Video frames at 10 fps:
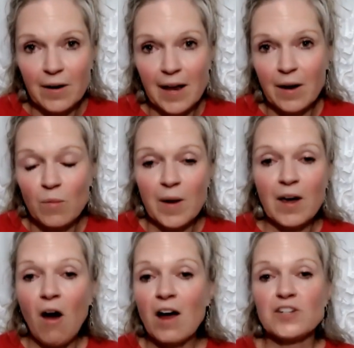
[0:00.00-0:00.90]
Like, oh my
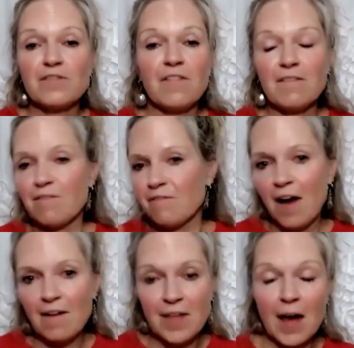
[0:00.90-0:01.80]
gosh,
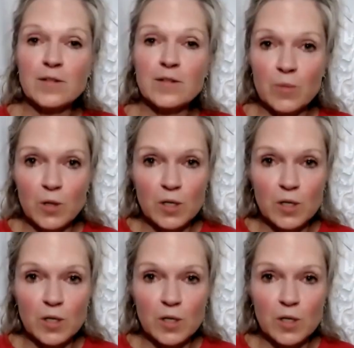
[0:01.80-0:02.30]
five thousand book